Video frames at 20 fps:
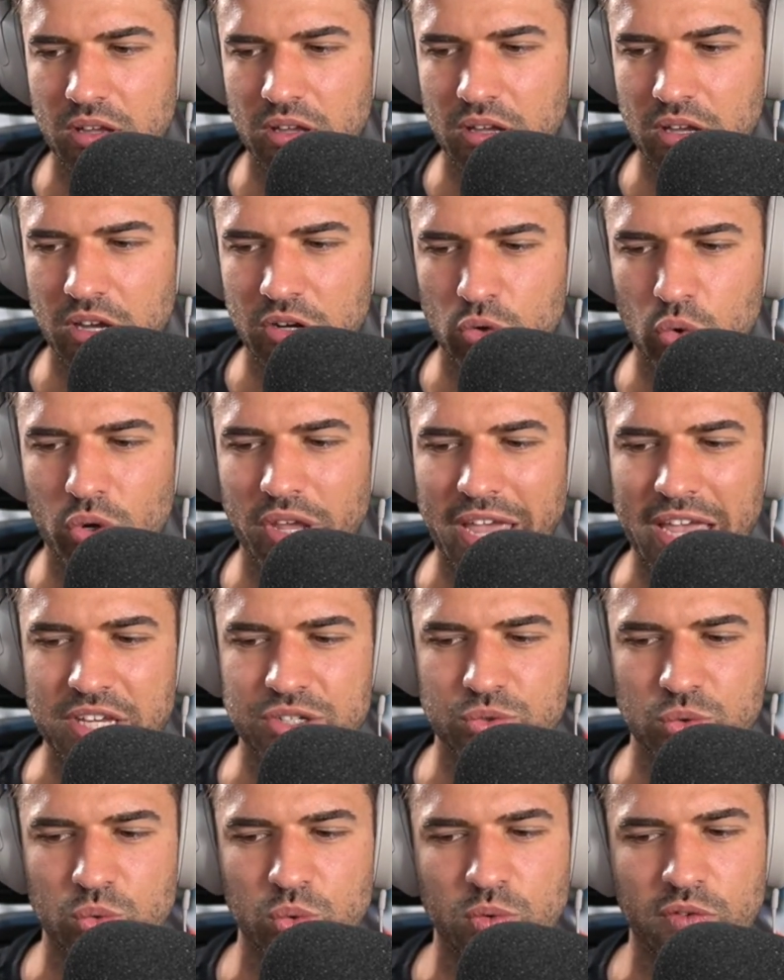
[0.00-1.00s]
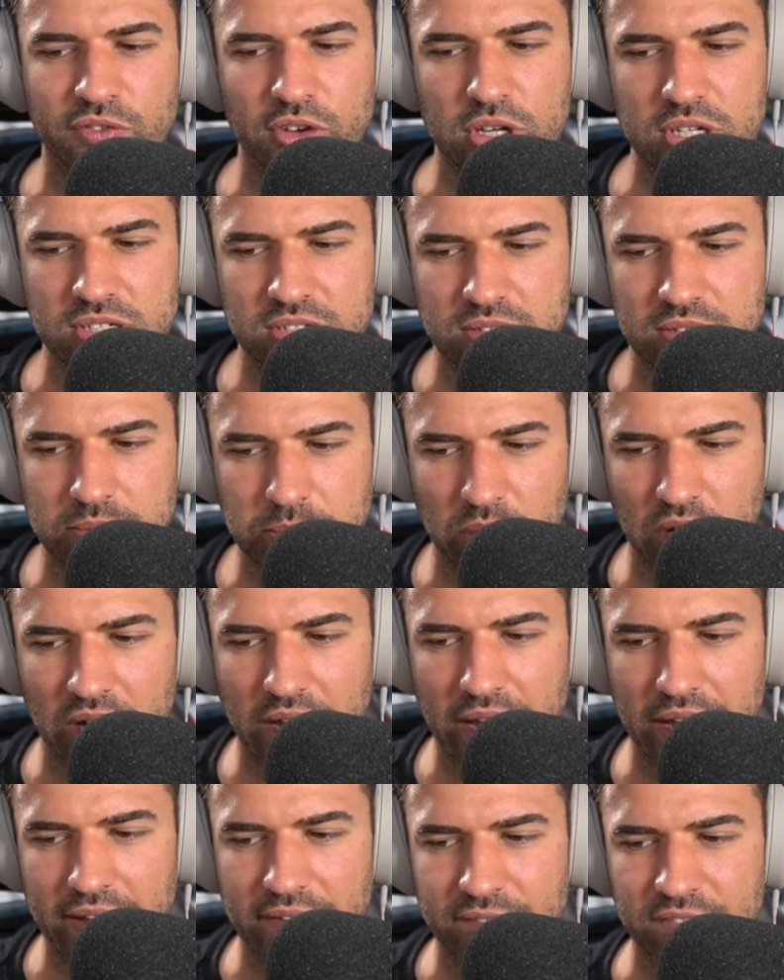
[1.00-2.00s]
orchestral version
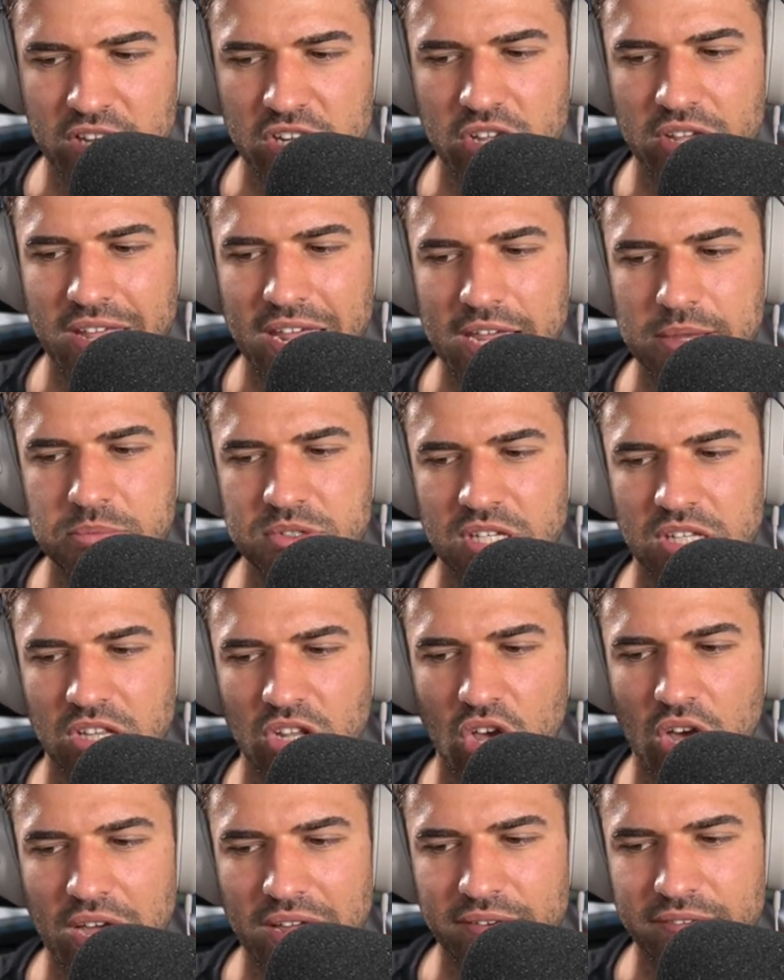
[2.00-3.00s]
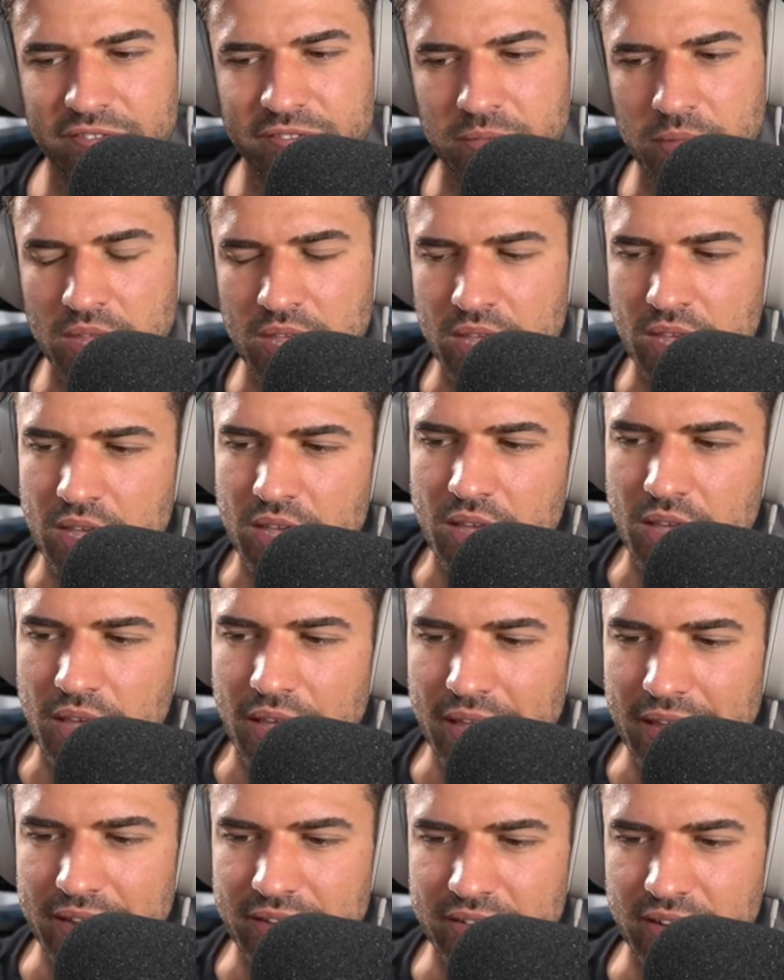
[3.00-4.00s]
by Video Games Live,
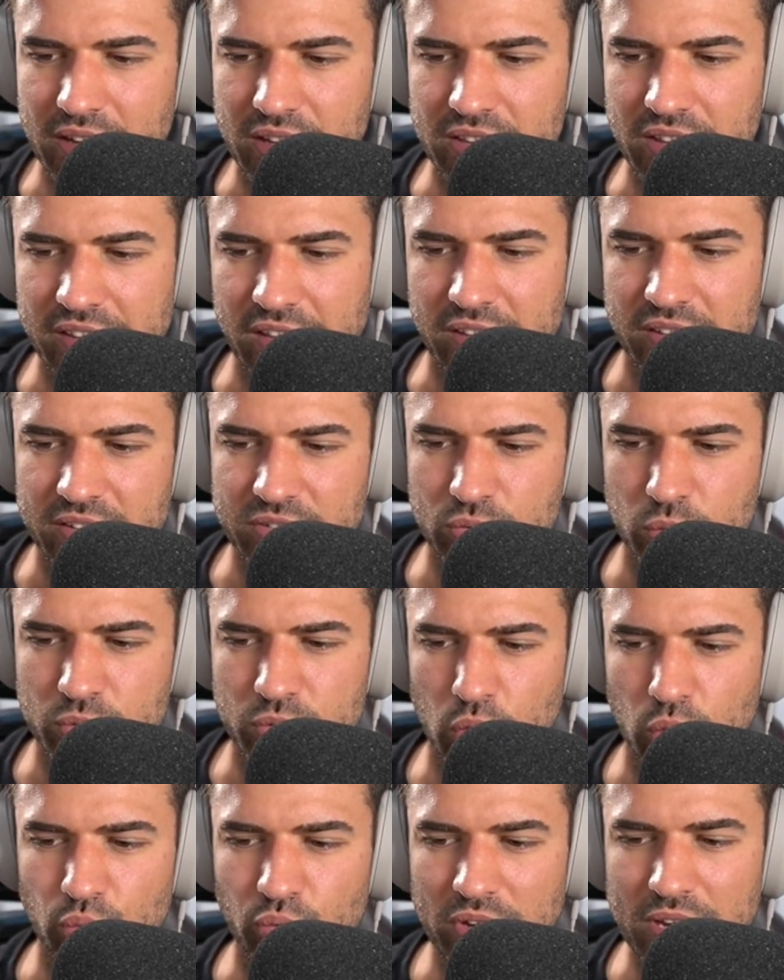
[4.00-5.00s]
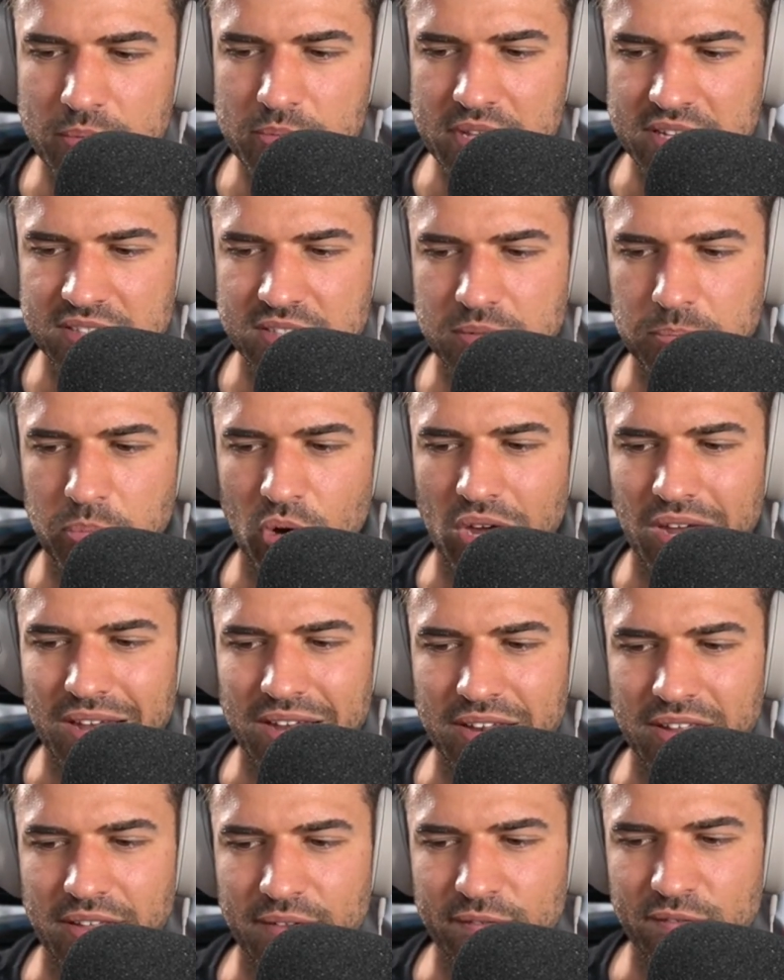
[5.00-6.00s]
and it's also remixed
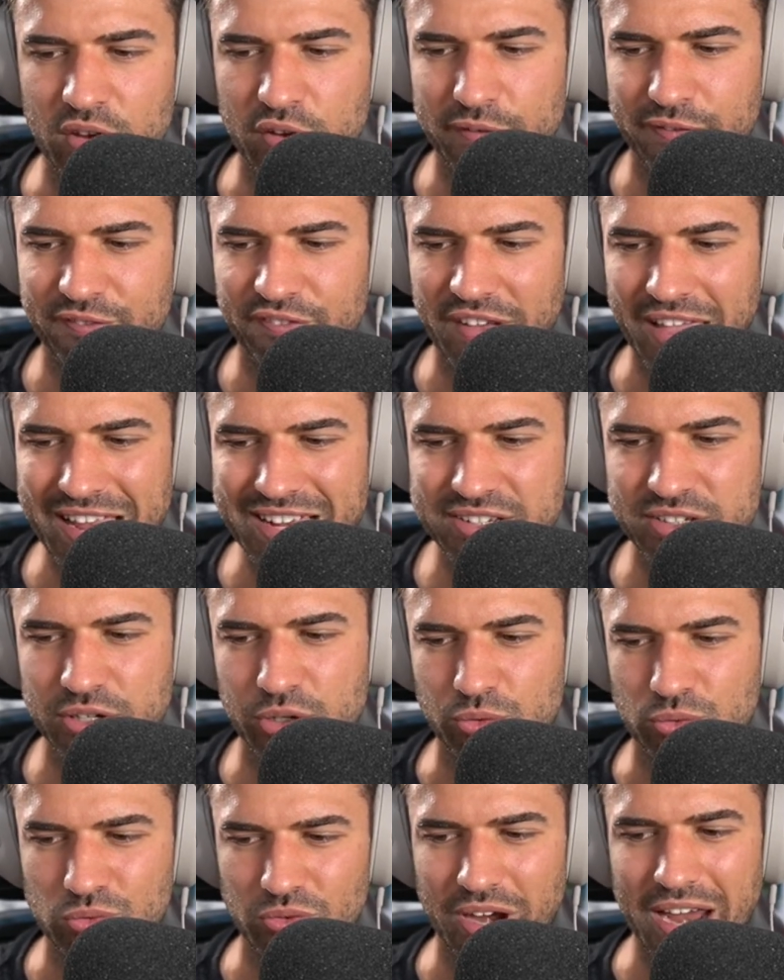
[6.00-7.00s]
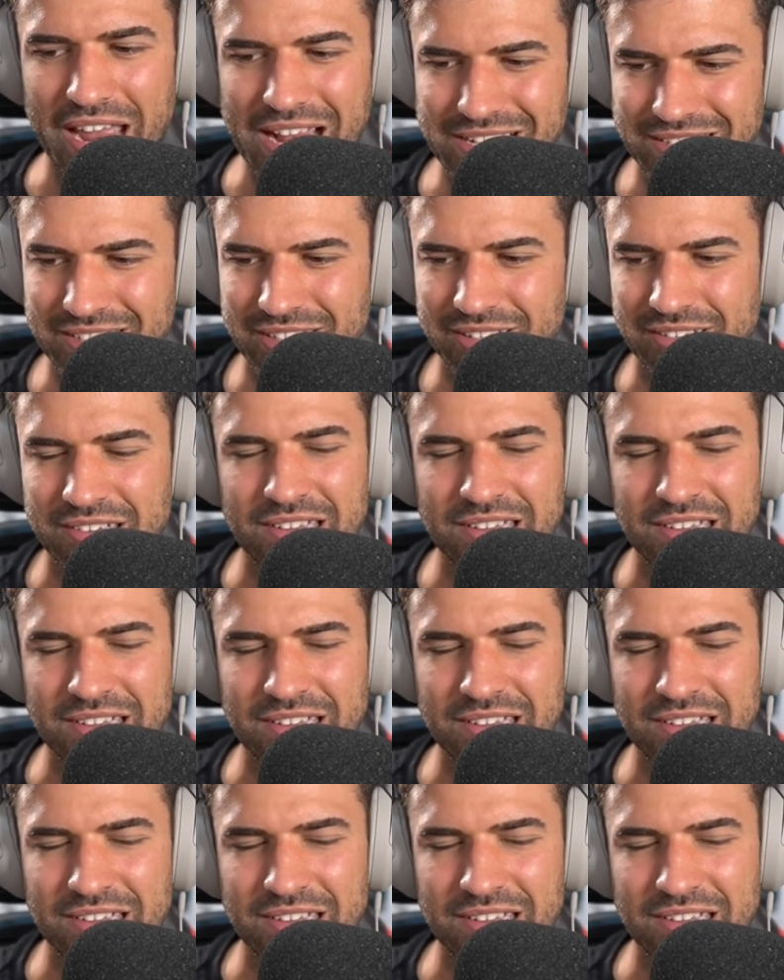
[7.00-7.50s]
by the Fat Rat.